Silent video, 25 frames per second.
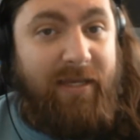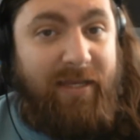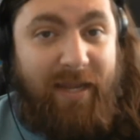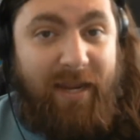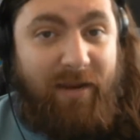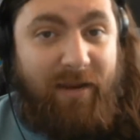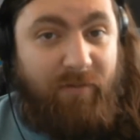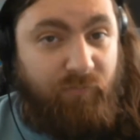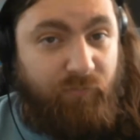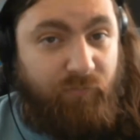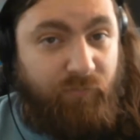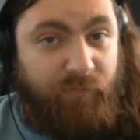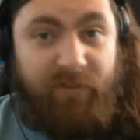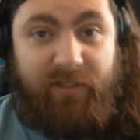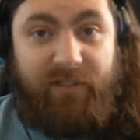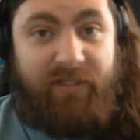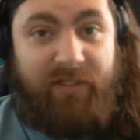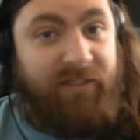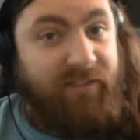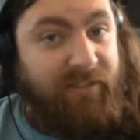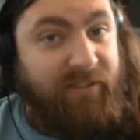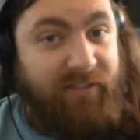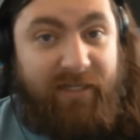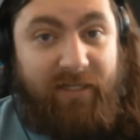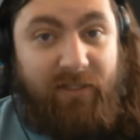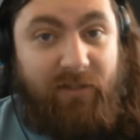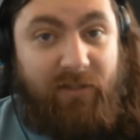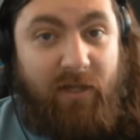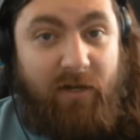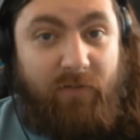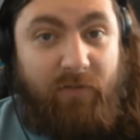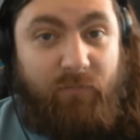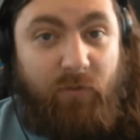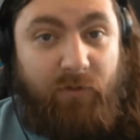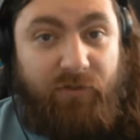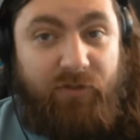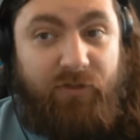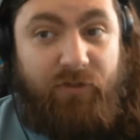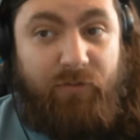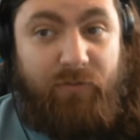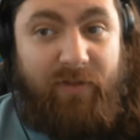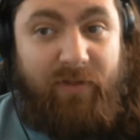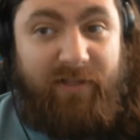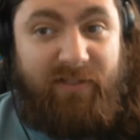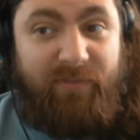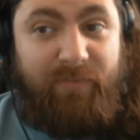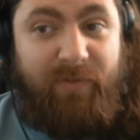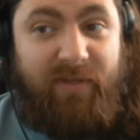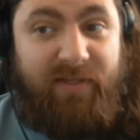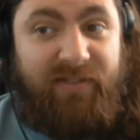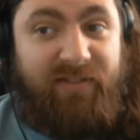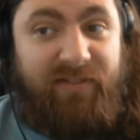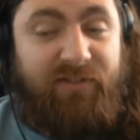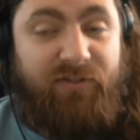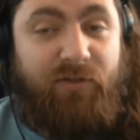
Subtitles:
It really doesn't take a lot of work to do Let's Plays,